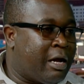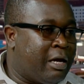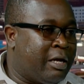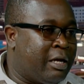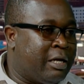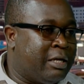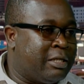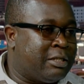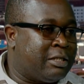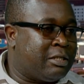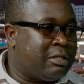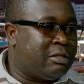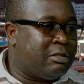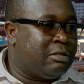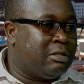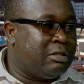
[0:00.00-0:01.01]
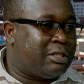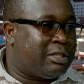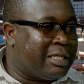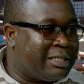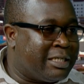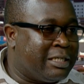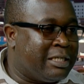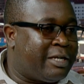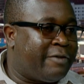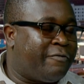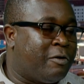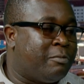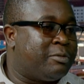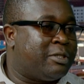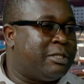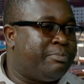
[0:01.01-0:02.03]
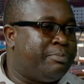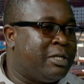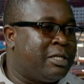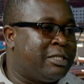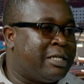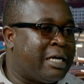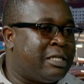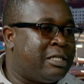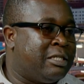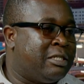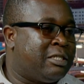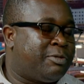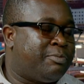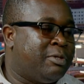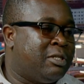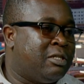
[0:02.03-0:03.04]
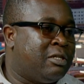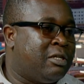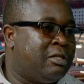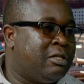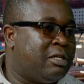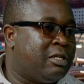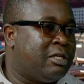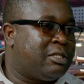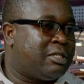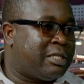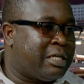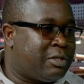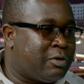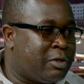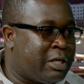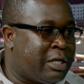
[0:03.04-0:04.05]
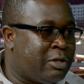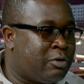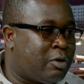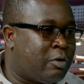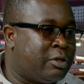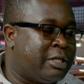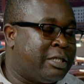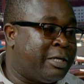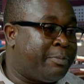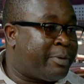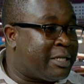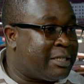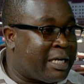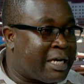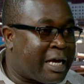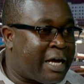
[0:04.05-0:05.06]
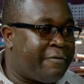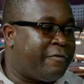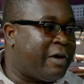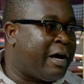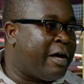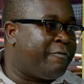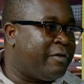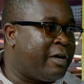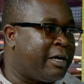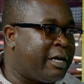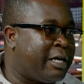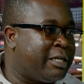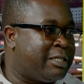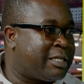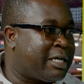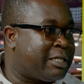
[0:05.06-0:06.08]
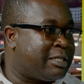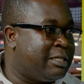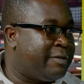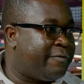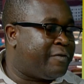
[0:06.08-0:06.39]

certain reforms being done in the state on the enterprise, like I've discussed in the